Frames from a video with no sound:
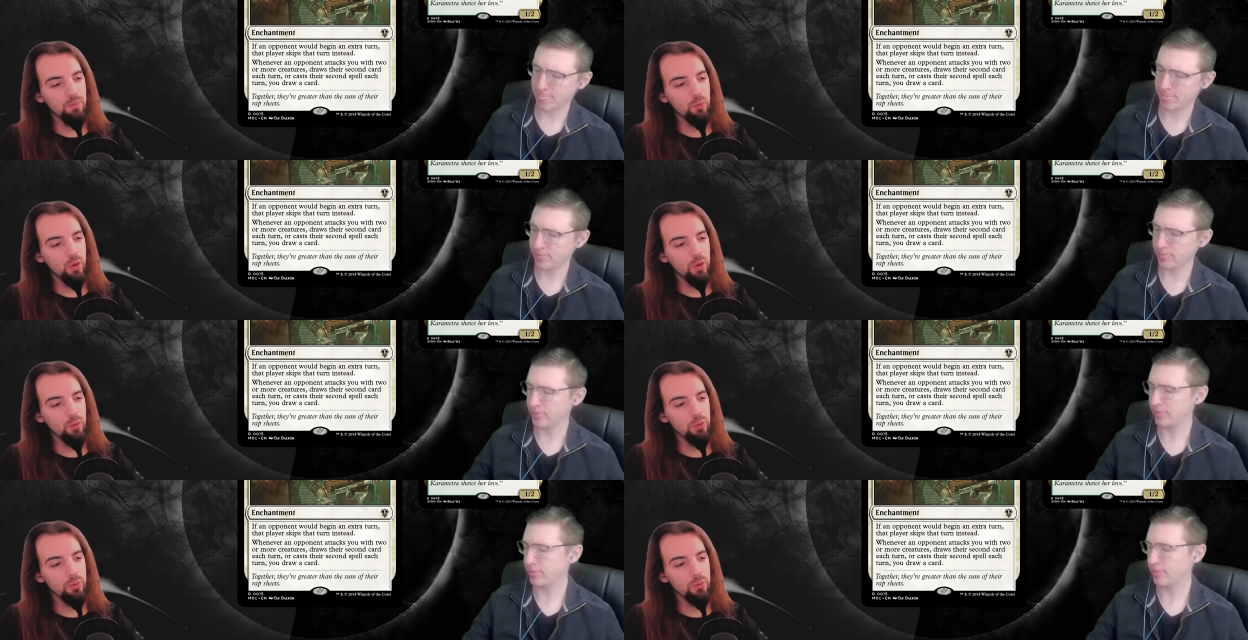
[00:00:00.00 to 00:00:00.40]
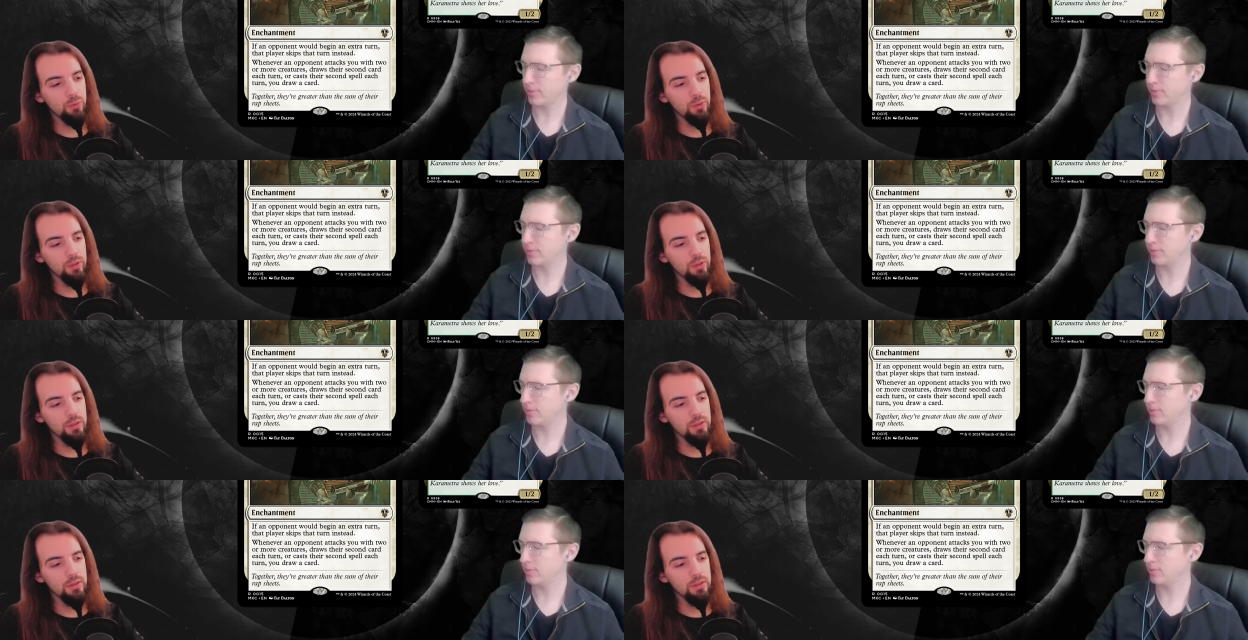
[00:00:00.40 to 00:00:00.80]
Speaker 1: when we
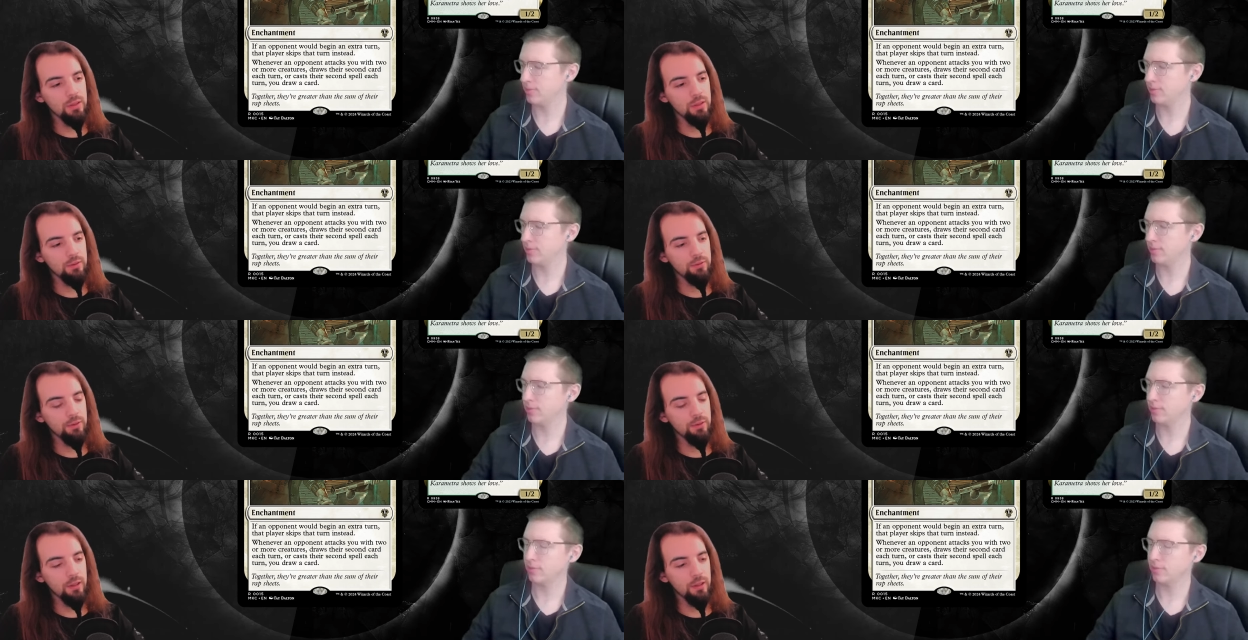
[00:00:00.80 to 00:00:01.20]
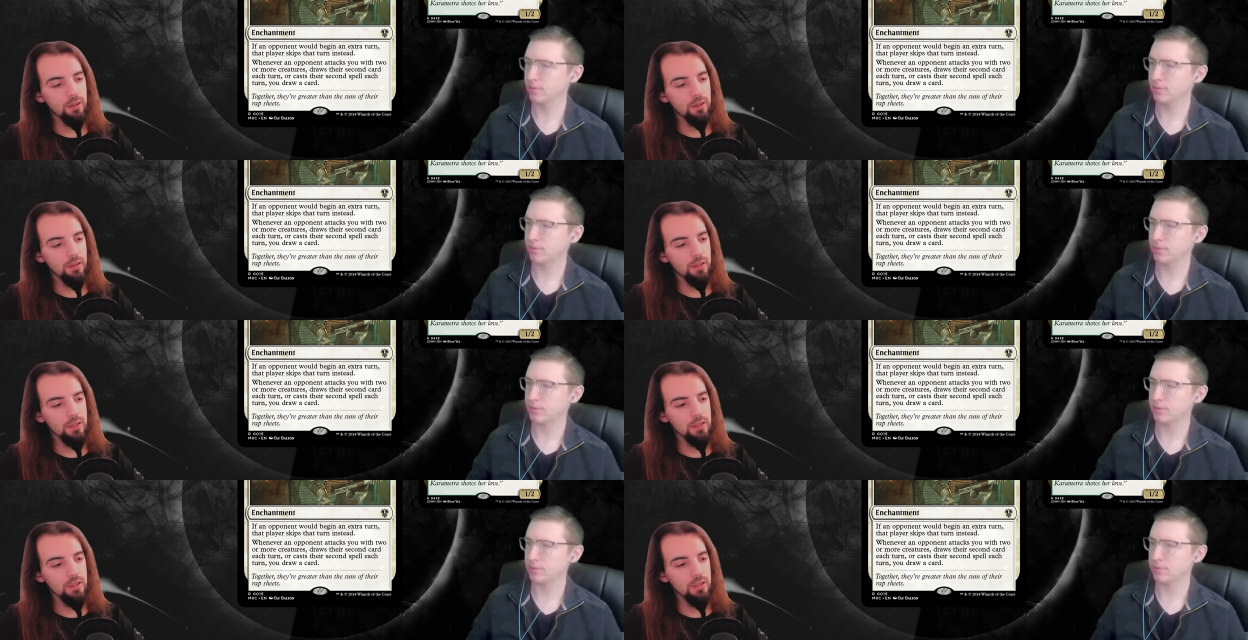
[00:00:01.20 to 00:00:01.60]
read stuff like
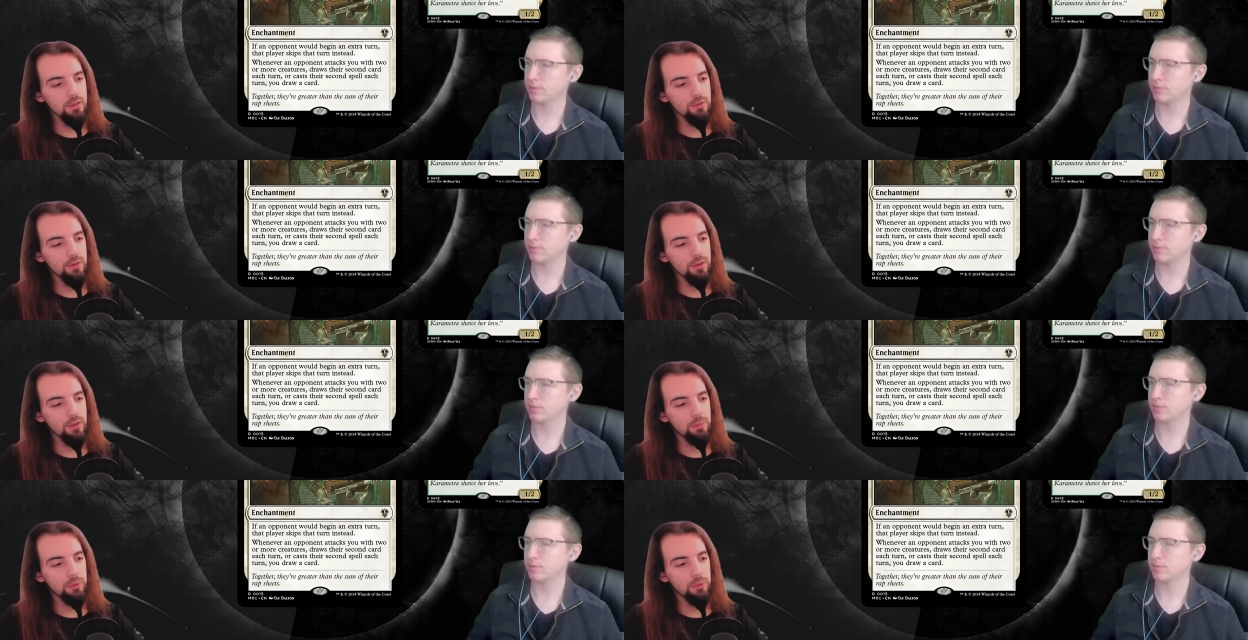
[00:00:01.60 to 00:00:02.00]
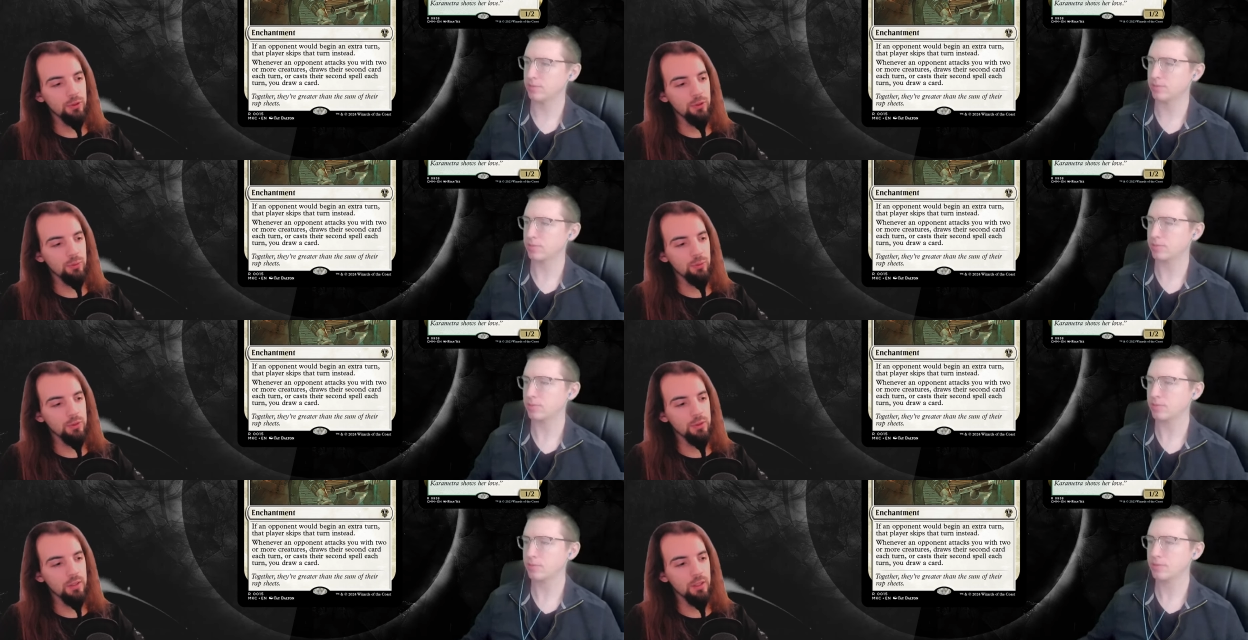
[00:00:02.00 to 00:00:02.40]
this, if an
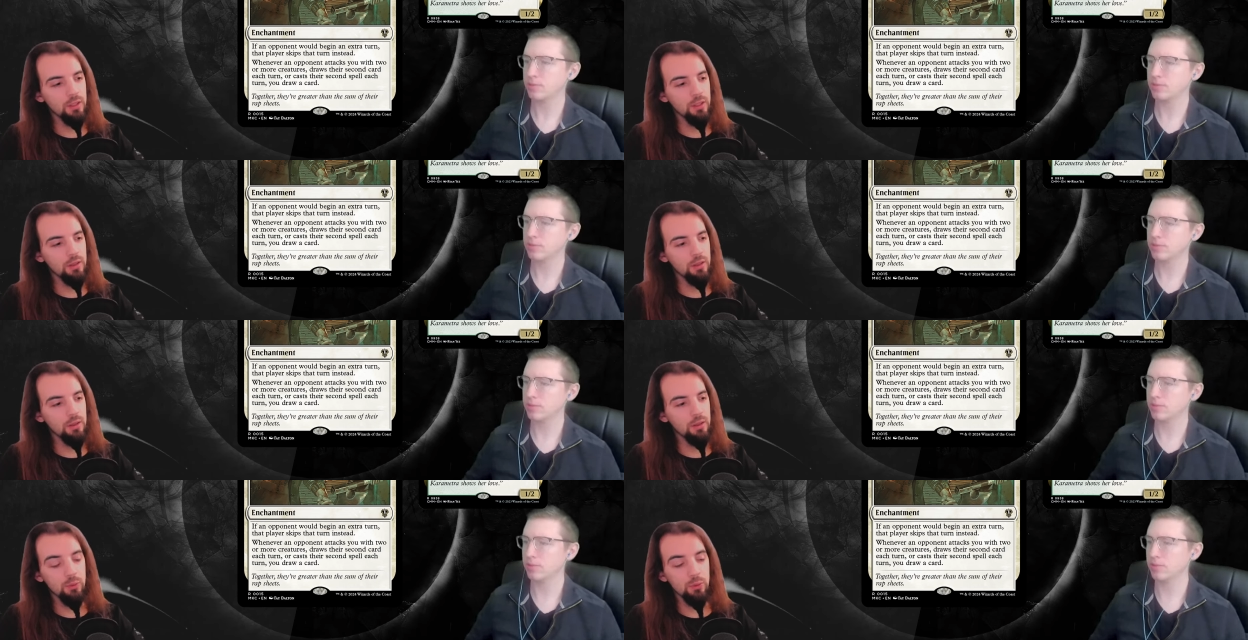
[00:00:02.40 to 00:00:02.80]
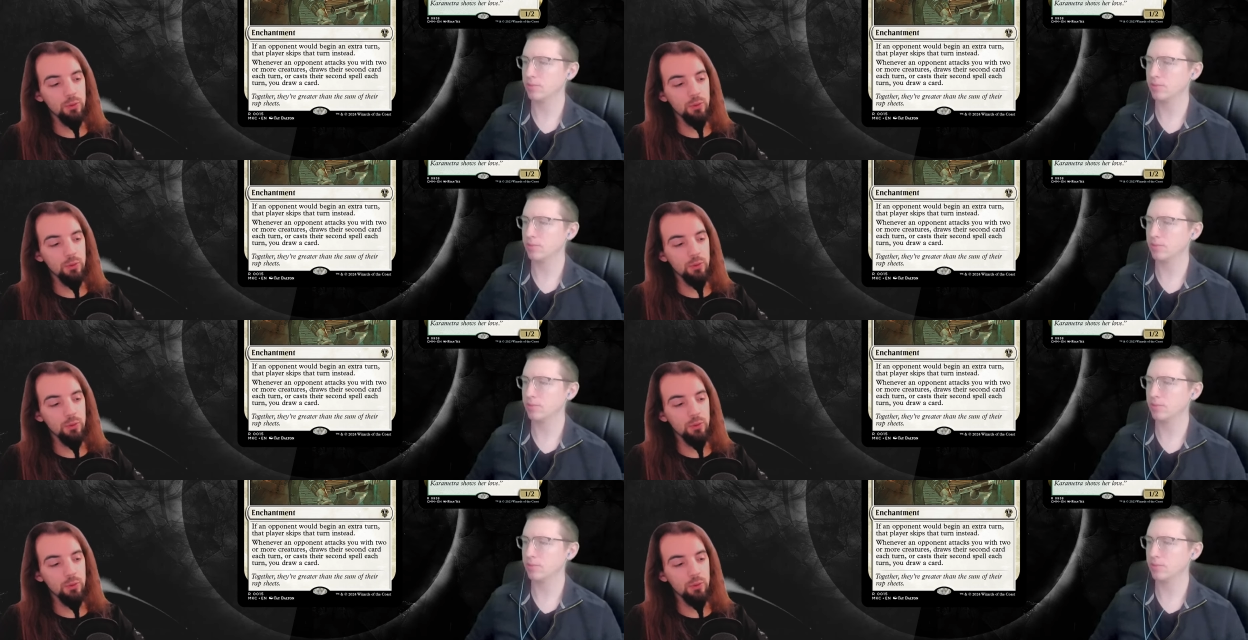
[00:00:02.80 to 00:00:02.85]
opponent would take uh,